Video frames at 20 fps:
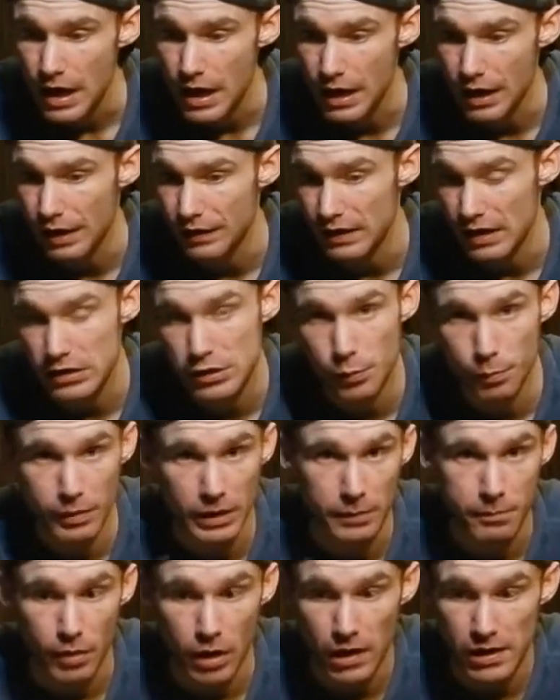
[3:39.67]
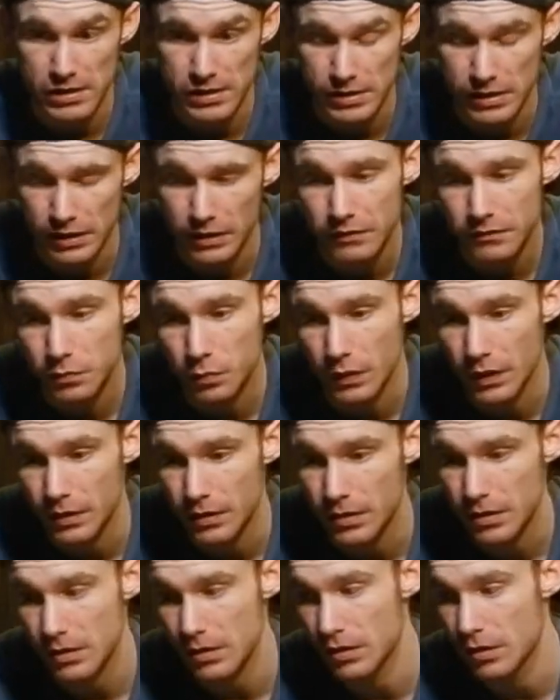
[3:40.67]
And that's a big positive.
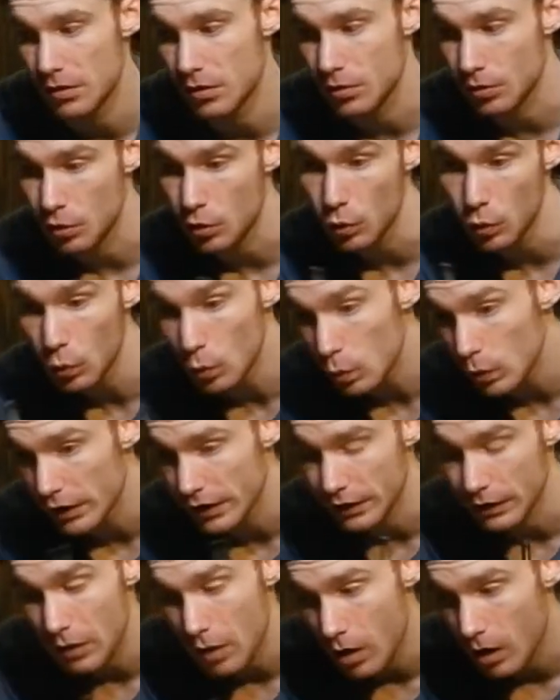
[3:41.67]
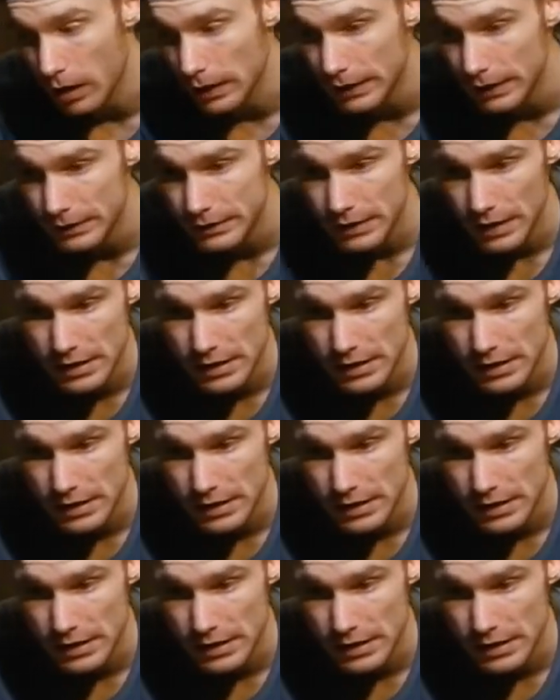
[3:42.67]
With the cooling on it,